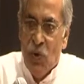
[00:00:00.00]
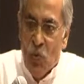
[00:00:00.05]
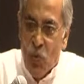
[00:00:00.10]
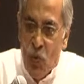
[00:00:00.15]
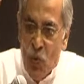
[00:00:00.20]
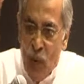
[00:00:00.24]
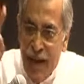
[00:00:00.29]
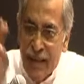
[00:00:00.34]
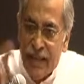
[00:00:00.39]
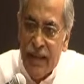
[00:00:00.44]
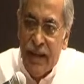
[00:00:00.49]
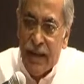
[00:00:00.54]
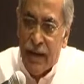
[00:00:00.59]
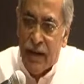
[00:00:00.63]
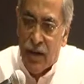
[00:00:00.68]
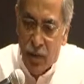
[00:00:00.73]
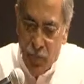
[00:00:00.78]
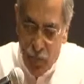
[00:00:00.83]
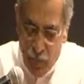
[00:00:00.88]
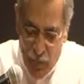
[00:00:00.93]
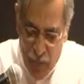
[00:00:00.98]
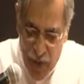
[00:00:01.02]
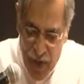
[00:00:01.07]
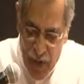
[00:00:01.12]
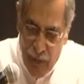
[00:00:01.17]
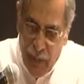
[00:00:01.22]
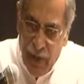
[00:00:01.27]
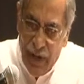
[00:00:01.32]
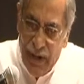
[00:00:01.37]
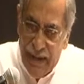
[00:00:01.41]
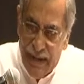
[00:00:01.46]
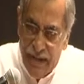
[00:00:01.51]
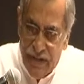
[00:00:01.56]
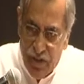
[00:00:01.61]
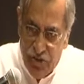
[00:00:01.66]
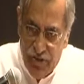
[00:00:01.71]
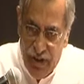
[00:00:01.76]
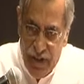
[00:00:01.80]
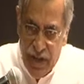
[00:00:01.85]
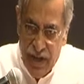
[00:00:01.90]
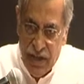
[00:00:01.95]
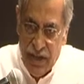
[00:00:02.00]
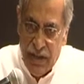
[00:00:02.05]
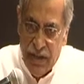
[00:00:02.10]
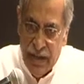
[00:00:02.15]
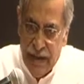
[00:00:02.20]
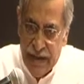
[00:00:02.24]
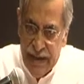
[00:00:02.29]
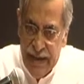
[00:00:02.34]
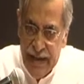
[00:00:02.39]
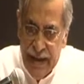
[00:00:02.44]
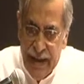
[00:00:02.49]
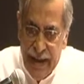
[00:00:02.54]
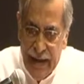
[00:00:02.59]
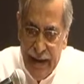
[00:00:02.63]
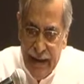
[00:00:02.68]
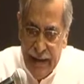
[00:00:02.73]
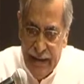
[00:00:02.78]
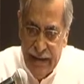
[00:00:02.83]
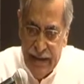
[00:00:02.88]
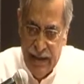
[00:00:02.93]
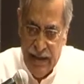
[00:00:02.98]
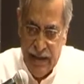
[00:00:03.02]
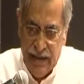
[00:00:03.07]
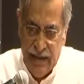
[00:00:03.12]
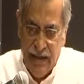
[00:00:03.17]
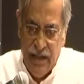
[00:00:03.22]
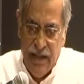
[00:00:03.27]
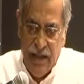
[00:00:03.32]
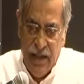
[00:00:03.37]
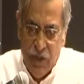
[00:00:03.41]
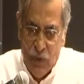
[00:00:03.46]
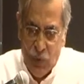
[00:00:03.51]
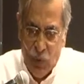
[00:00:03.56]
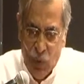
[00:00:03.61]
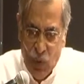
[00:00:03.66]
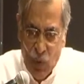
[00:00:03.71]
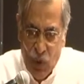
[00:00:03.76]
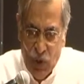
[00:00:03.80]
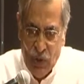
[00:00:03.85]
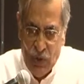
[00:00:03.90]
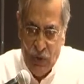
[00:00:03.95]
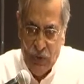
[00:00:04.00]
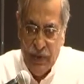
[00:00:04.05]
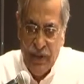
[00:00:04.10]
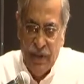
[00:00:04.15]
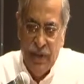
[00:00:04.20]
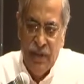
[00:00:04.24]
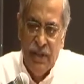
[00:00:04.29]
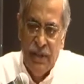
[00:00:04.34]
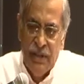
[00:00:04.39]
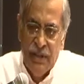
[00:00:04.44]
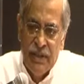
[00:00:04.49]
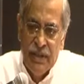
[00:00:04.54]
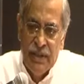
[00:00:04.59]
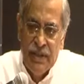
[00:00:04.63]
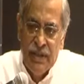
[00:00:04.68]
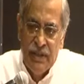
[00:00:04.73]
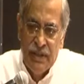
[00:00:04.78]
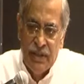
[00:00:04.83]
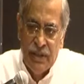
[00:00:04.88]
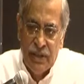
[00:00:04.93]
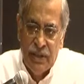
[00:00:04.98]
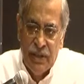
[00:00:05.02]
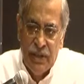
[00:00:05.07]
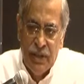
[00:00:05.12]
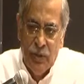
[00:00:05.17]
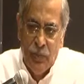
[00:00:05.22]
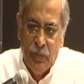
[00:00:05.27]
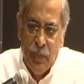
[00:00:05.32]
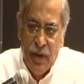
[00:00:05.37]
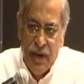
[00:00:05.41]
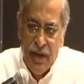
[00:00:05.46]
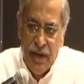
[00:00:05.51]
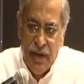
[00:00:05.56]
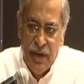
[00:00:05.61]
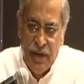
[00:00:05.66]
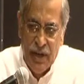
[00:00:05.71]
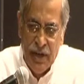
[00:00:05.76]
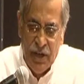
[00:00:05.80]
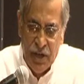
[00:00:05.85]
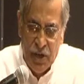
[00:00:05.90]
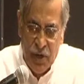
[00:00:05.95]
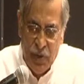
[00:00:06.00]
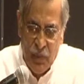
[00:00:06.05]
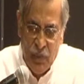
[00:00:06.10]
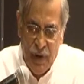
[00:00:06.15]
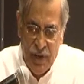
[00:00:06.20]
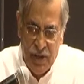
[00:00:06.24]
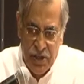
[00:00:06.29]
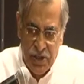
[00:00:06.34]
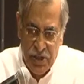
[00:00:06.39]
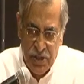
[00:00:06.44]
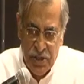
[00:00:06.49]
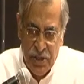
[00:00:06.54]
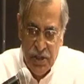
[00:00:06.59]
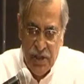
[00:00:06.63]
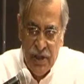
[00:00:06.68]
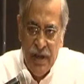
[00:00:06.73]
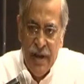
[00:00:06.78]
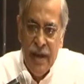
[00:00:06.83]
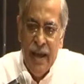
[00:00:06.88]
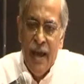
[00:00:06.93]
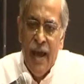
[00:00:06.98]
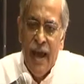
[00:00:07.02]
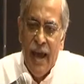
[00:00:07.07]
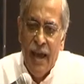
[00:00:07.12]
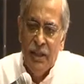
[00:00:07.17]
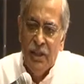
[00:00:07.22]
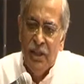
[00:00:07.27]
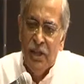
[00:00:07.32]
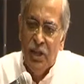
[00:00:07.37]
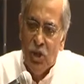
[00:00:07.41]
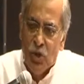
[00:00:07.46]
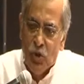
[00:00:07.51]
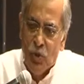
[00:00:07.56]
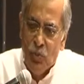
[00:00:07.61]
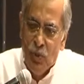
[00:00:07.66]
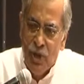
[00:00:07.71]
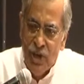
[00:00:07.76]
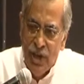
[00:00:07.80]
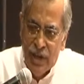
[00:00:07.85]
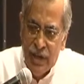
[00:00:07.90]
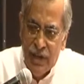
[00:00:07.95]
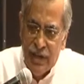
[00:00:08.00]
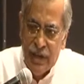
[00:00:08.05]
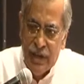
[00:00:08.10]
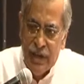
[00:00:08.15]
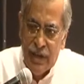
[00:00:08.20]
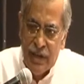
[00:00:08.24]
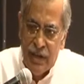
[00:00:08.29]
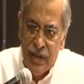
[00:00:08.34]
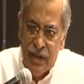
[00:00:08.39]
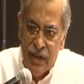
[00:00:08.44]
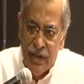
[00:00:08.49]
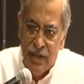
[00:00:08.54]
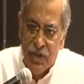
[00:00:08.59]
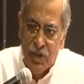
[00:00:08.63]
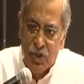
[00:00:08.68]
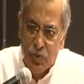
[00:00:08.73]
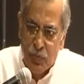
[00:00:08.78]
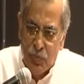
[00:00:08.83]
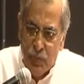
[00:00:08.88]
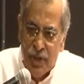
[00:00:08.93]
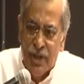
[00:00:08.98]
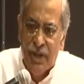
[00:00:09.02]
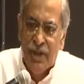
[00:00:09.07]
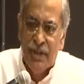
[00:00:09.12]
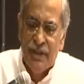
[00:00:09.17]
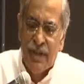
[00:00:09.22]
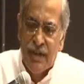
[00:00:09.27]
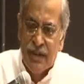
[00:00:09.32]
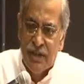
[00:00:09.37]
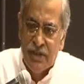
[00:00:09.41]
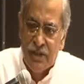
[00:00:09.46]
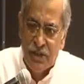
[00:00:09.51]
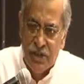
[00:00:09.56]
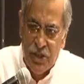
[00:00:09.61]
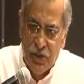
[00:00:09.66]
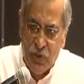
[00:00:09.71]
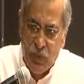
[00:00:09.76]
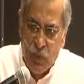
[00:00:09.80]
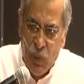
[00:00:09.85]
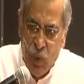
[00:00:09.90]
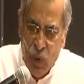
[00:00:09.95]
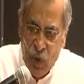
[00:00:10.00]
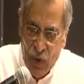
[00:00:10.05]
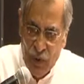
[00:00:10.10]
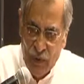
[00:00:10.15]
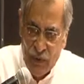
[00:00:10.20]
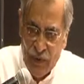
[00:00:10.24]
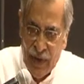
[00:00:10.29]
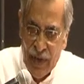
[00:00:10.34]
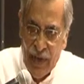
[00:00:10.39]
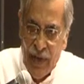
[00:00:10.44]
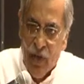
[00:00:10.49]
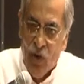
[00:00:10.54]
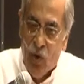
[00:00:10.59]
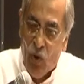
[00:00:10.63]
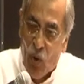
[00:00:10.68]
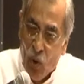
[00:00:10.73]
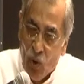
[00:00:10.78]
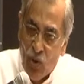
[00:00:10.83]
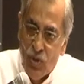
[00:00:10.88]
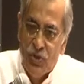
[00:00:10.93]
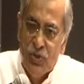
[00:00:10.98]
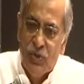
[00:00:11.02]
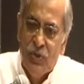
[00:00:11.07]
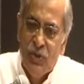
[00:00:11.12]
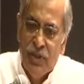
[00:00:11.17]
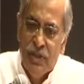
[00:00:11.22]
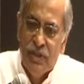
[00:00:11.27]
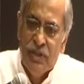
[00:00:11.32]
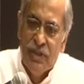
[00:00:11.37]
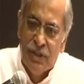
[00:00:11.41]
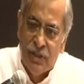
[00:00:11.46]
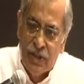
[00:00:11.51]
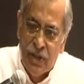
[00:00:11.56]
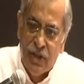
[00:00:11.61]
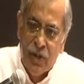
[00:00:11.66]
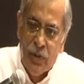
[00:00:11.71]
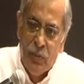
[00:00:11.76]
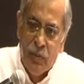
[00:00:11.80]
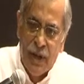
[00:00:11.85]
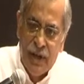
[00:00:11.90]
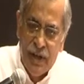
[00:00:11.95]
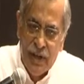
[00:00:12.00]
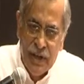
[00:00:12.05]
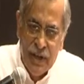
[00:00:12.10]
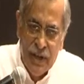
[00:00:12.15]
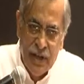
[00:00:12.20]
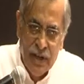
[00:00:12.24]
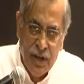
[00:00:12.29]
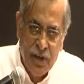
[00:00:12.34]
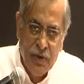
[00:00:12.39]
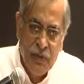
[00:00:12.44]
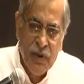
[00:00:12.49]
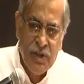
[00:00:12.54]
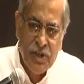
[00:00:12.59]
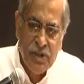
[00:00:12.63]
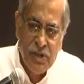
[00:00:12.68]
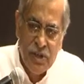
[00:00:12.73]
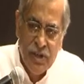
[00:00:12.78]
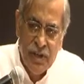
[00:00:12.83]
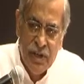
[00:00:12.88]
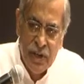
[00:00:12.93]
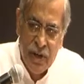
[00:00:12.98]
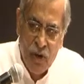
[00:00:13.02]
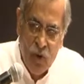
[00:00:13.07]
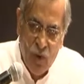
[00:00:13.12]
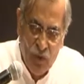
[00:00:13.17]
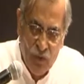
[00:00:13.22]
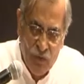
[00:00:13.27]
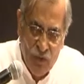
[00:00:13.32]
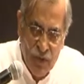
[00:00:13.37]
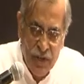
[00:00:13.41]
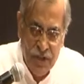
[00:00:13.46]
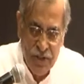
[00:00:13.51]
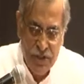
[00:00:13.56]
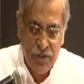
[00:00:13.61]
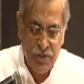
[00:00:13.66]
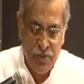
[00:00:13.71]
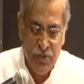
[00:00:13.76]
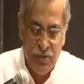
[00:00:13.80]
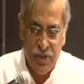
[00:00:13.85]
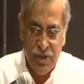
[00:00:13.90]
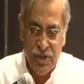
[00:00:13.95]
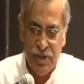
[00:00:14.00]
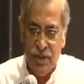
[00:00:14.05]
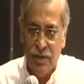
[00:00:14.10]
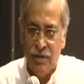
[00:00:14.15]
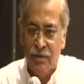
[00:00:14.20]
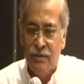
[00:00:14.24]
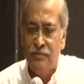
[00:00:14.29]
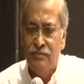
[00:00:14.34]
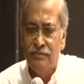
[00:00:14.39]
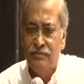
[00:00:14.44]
Whether people and state, the legality involved in the third party intervention and the humanitarian spirit that is involved also in the third party intervention in conflict situation,